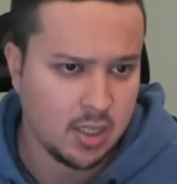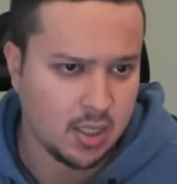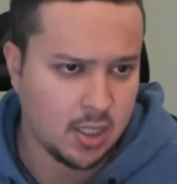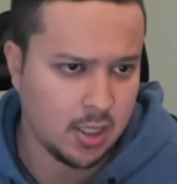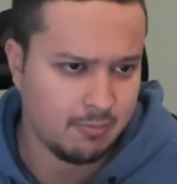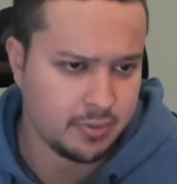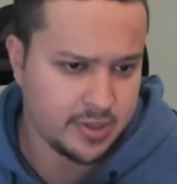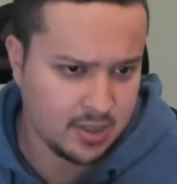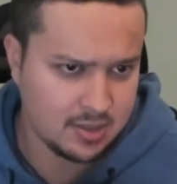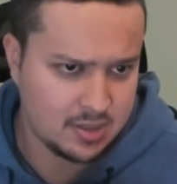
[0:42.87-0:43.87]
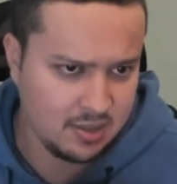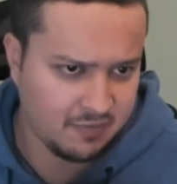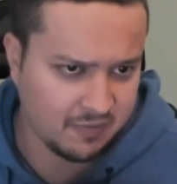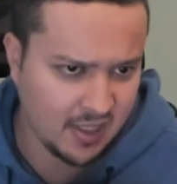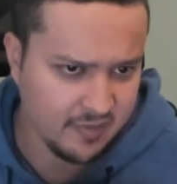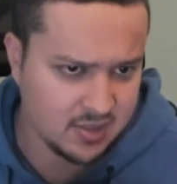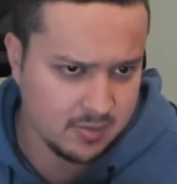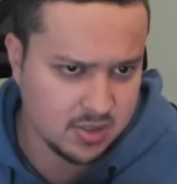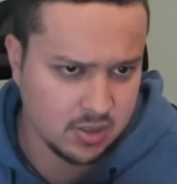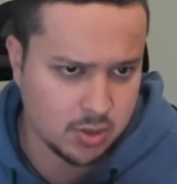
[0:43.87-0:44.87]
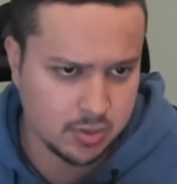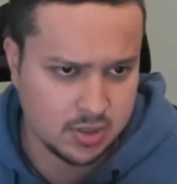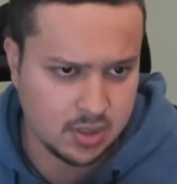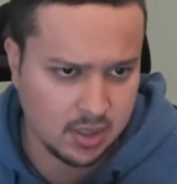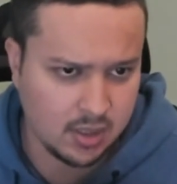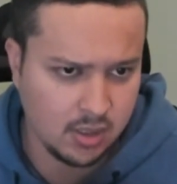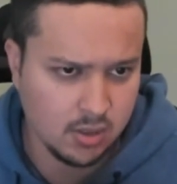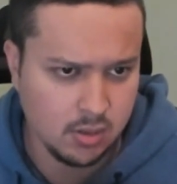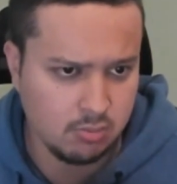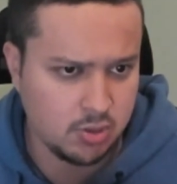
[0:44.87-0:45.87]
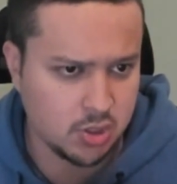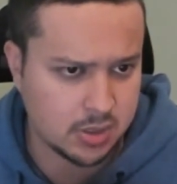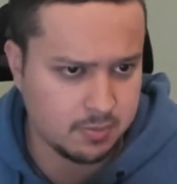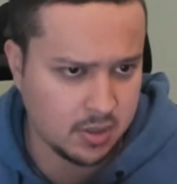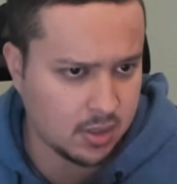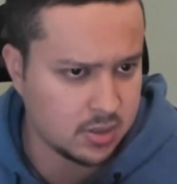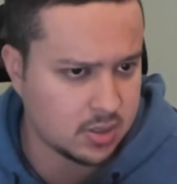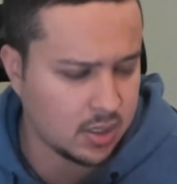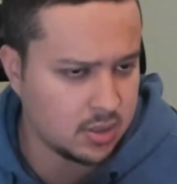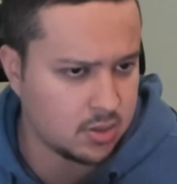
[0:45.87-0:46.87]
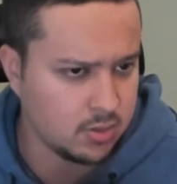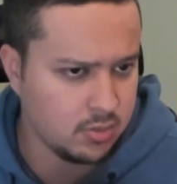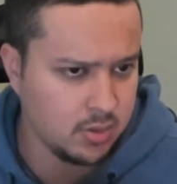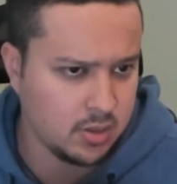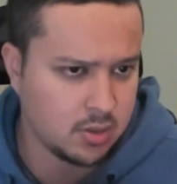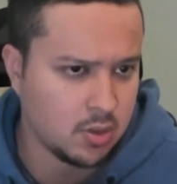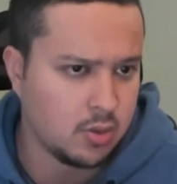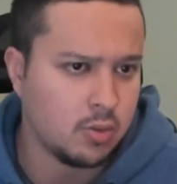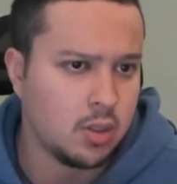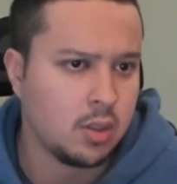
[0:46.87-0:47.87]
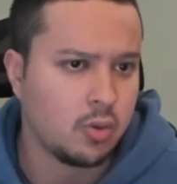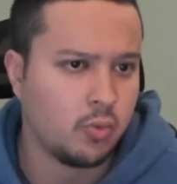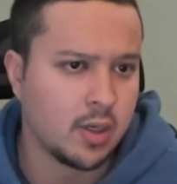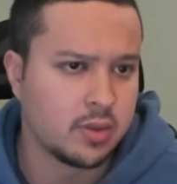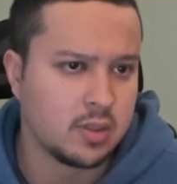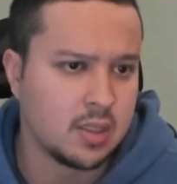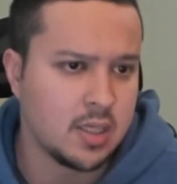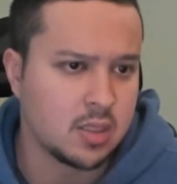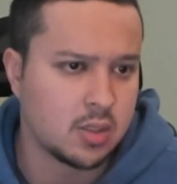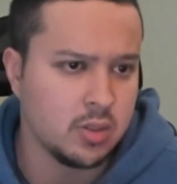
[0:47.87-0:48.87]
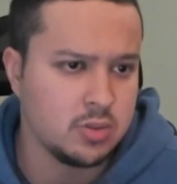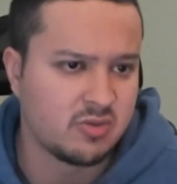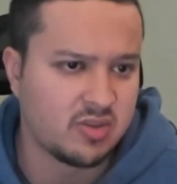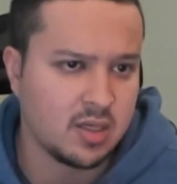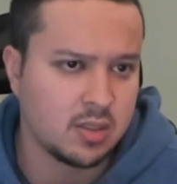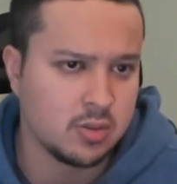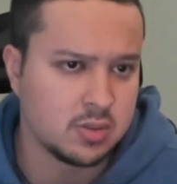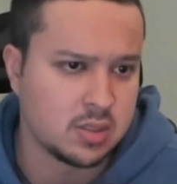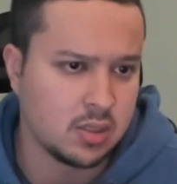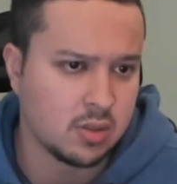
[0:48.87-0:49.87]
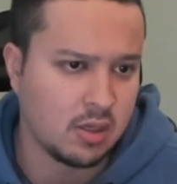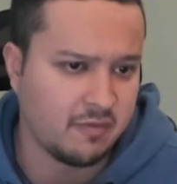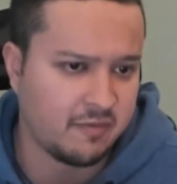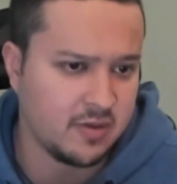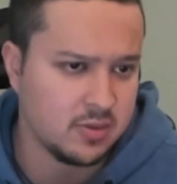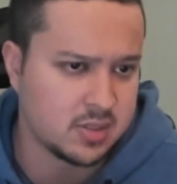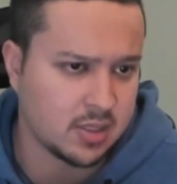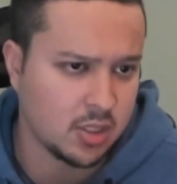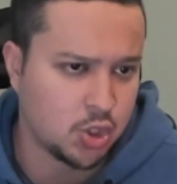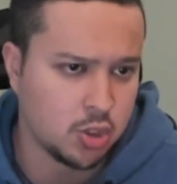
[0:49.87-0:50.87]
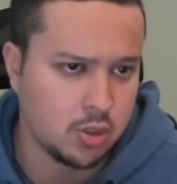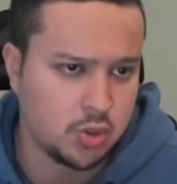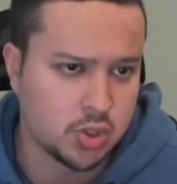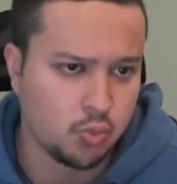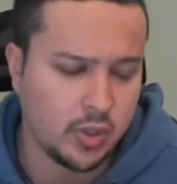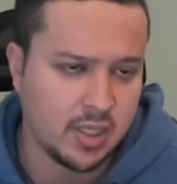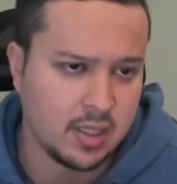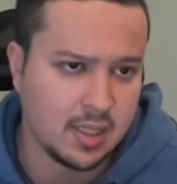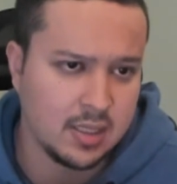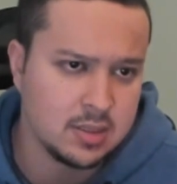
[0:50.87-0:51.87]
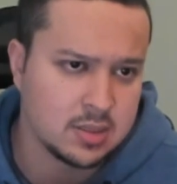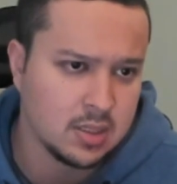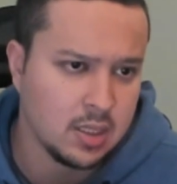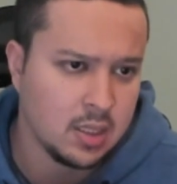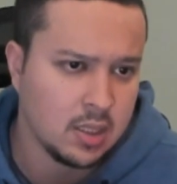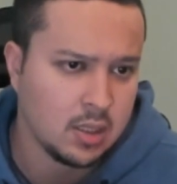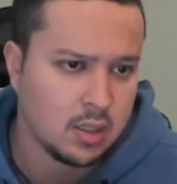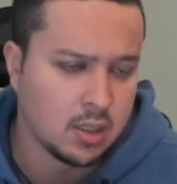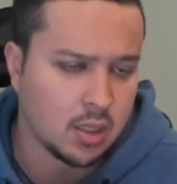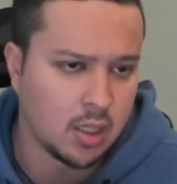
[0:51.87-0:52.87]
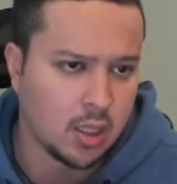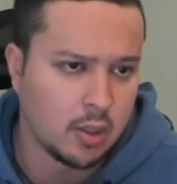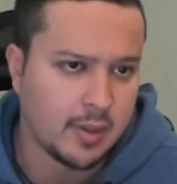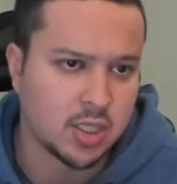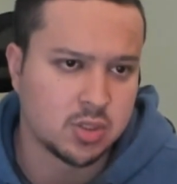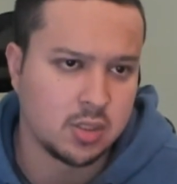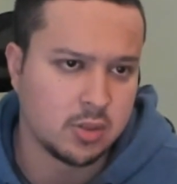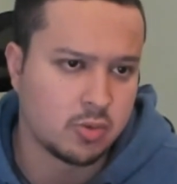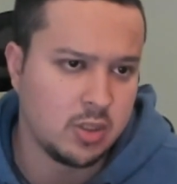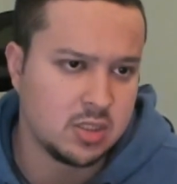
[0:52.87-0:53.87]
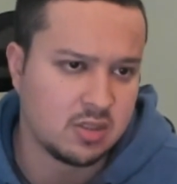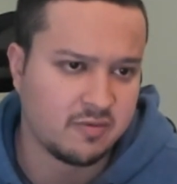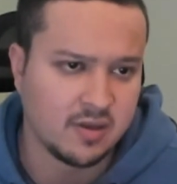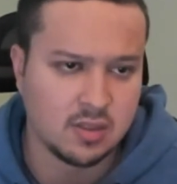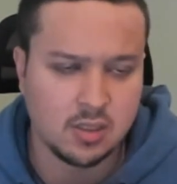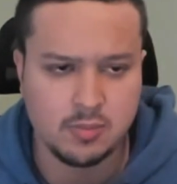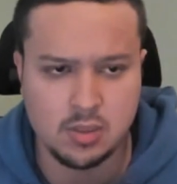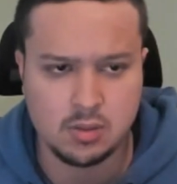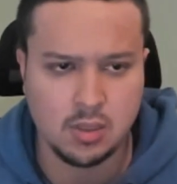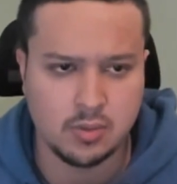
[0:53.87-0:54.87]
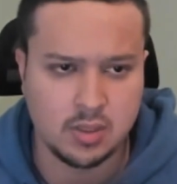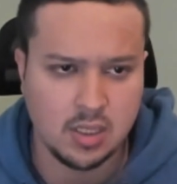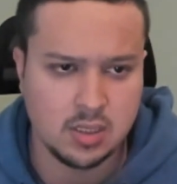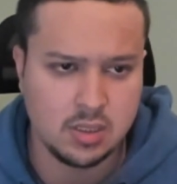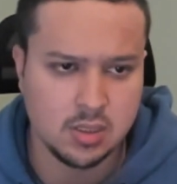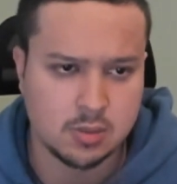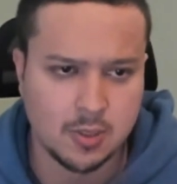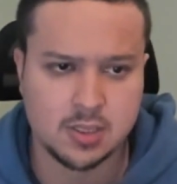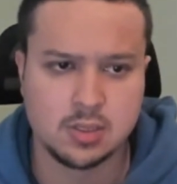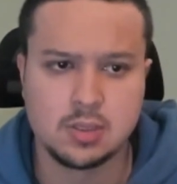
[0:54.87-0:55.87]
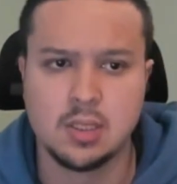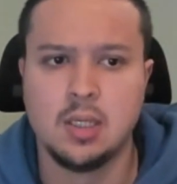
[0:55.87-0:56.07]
Playing D5 seems interesting here, just because I don't really know where the knight goes. If the knight goes here, it feels like I should just win a knight. Actually, no, the queen's defending, but the idea is present.